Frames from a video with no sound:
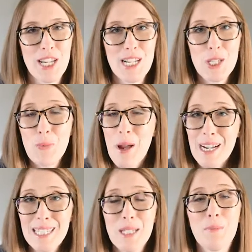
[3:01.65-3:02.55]

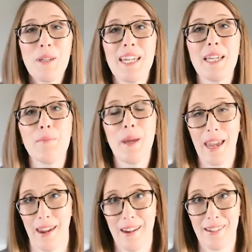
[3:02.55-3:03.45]
expect to be in
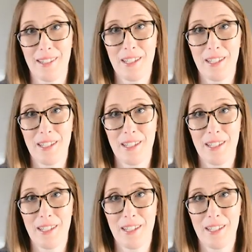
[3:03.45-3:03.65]
pain.